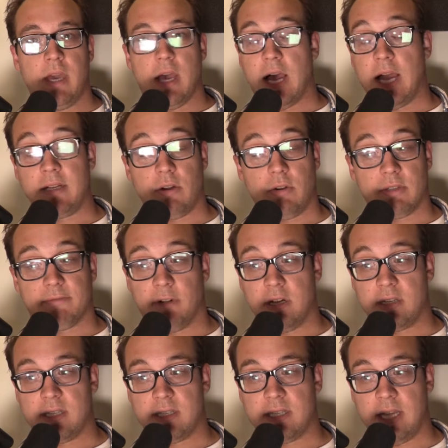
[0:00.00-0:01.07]
I'd go as far
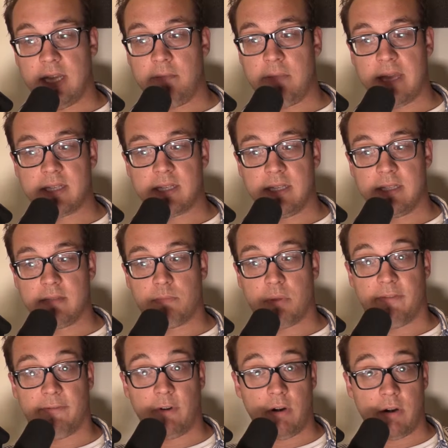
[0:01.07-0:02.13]
as to say Mexicans
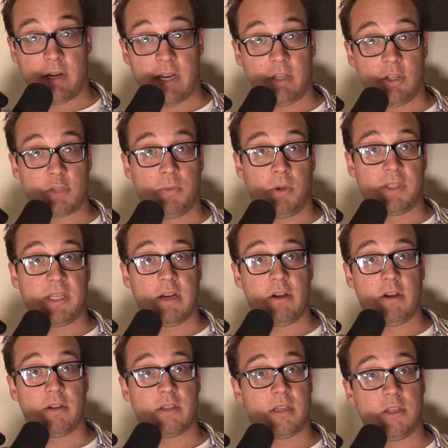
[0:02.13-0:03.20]
prefer English Bull
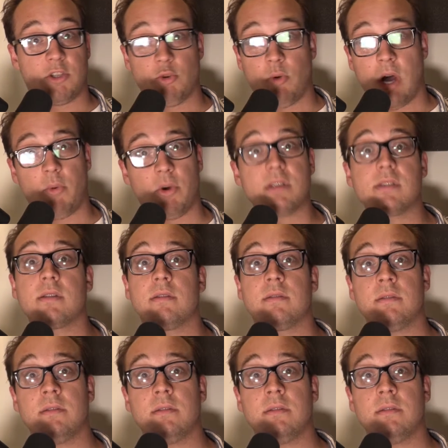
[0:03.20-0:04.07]
Terriers to Chihuahuas.